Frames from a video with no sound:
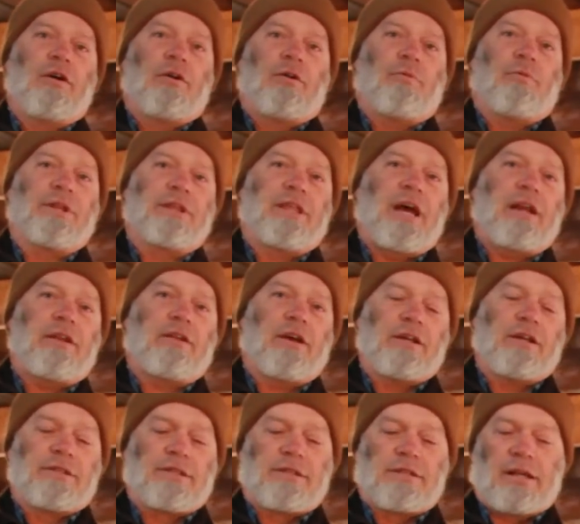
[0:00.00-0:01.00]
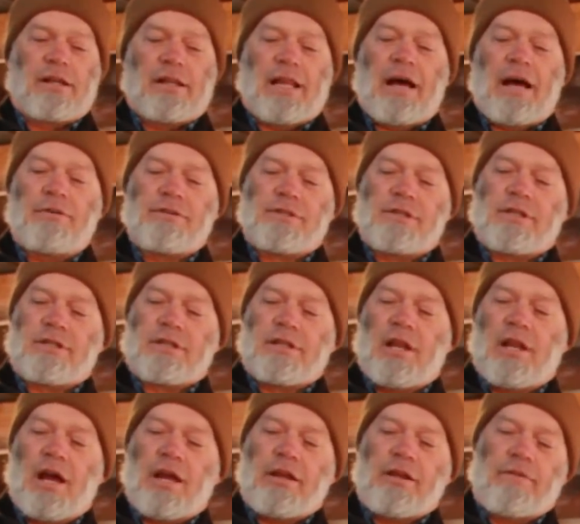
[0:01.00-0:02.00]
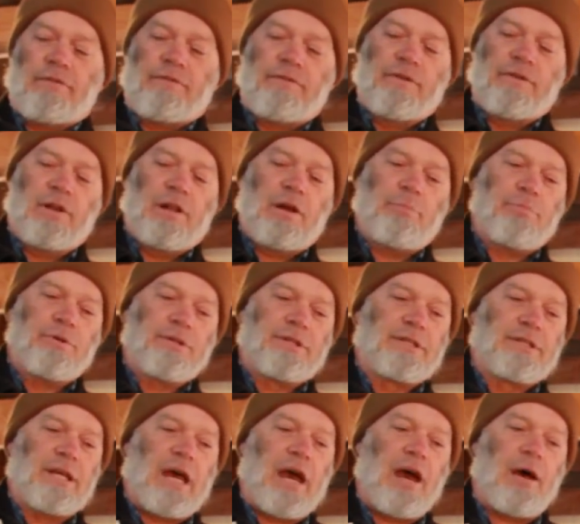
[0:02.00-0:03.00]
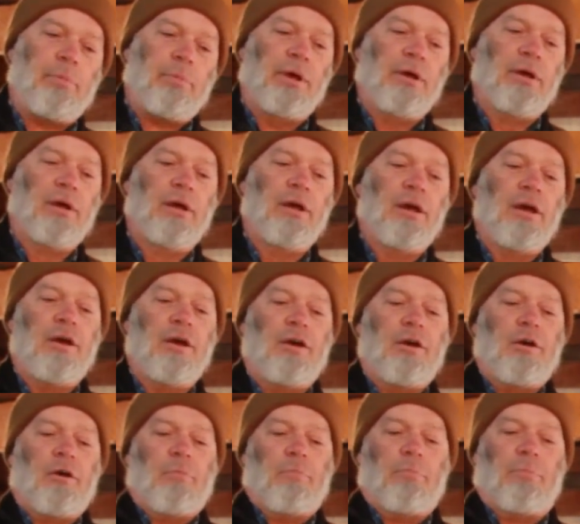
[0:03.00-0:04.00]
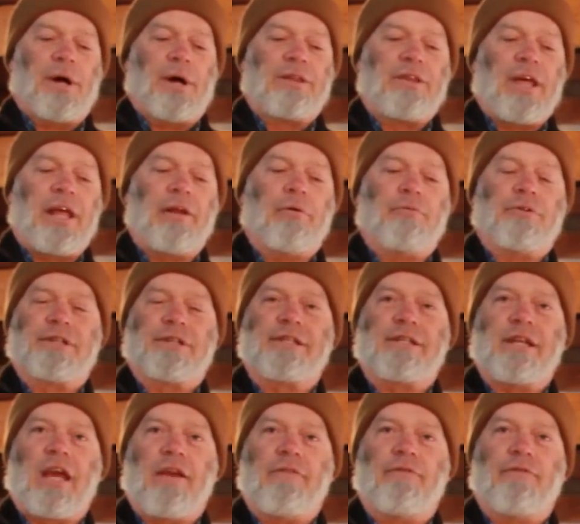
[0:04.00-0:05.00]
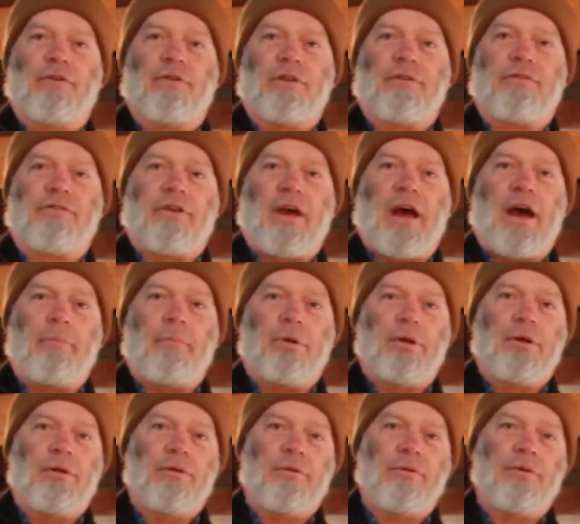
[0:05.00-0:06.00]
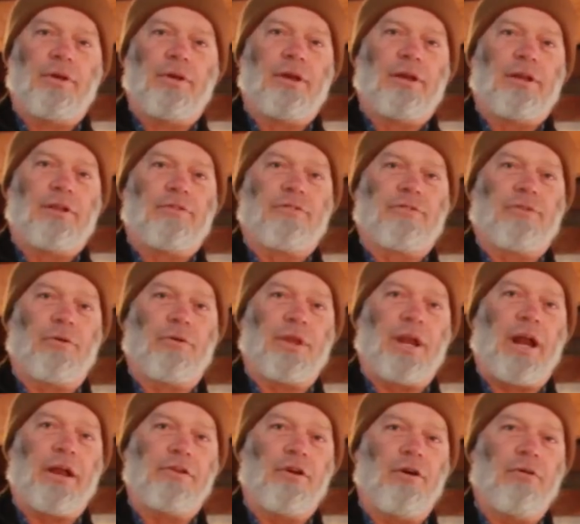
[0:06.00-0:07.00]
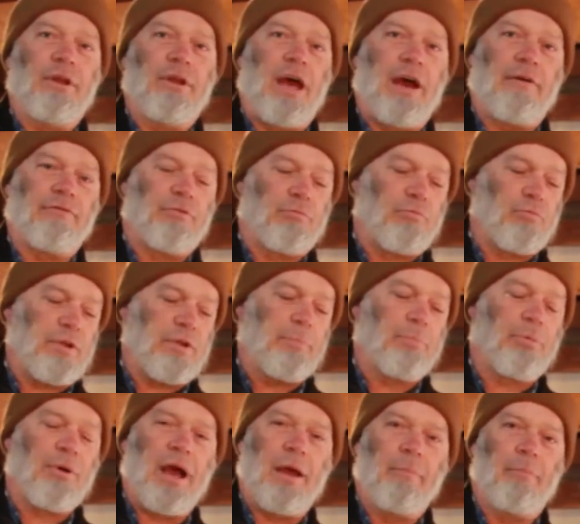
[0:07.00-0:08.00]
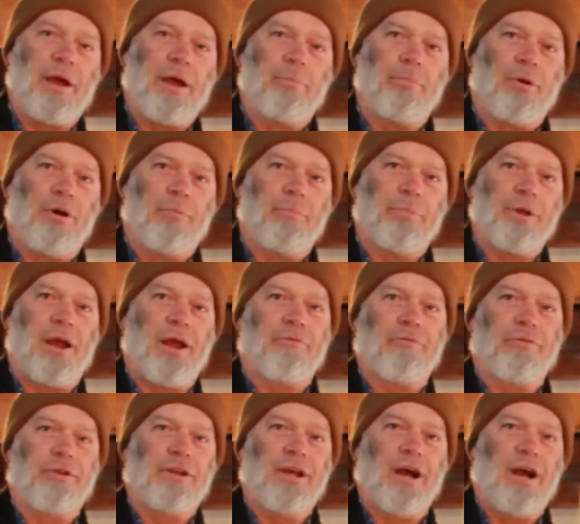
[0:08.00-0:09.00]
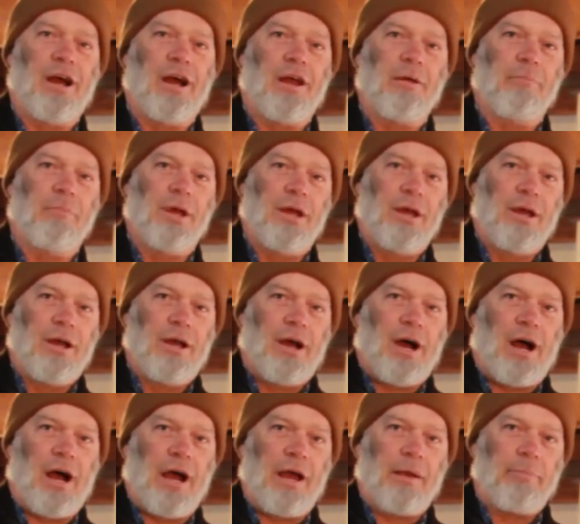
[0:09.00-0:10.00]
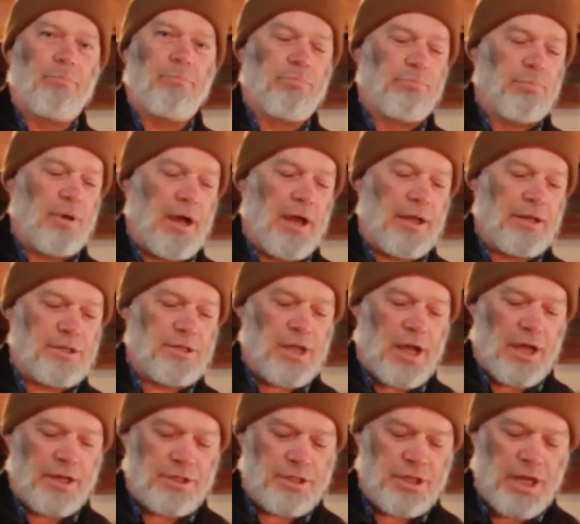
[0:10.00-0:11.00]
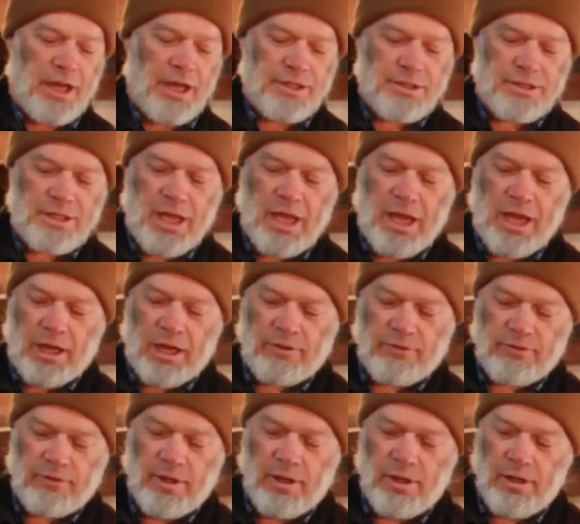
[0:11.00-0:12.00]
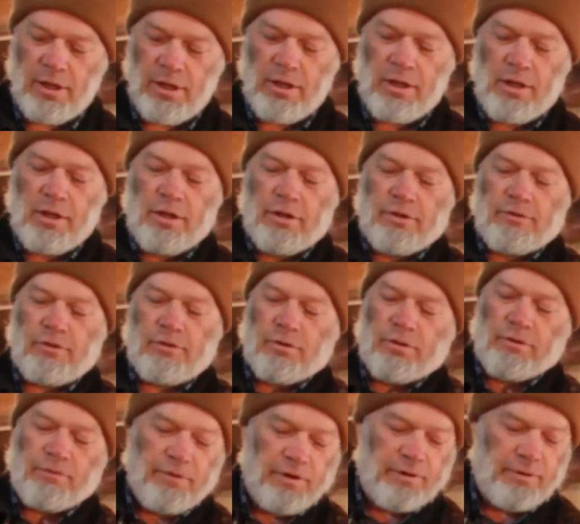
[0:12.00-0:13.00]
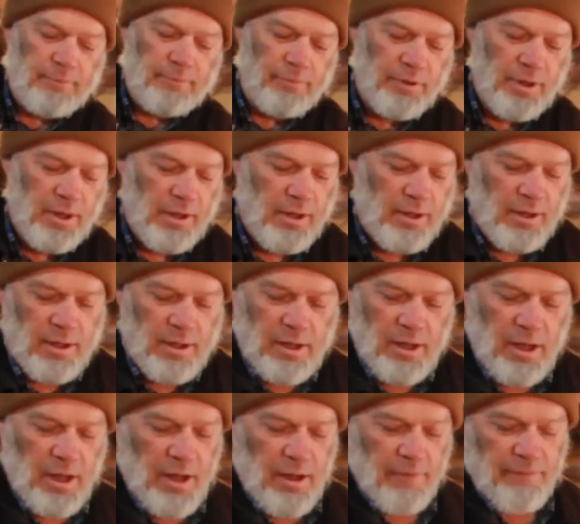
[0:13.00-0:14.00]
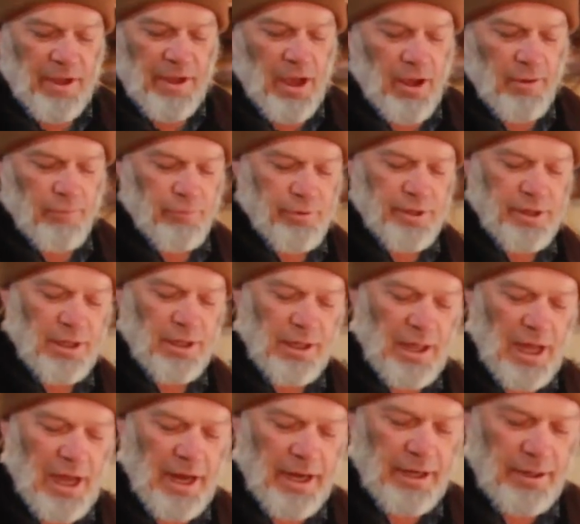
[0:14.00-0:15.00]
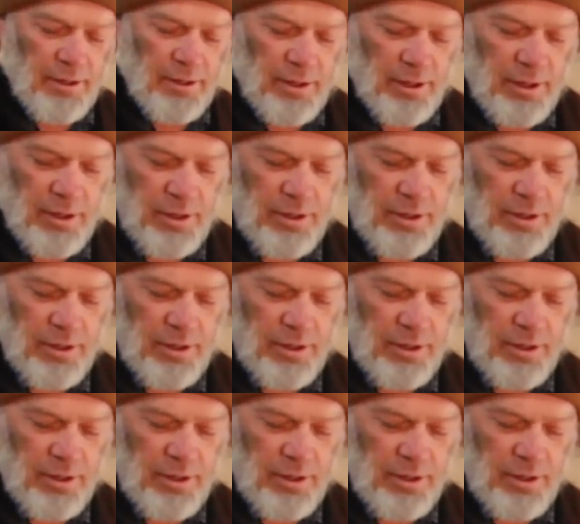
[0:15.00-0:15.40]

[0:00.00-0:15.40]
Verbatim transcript: What that does is it allows this line to fill up with sap, but then it will stay full of sap so that I don't have to reprime my pump every time I, I, I change tanks. So the foot, uh, valve with the line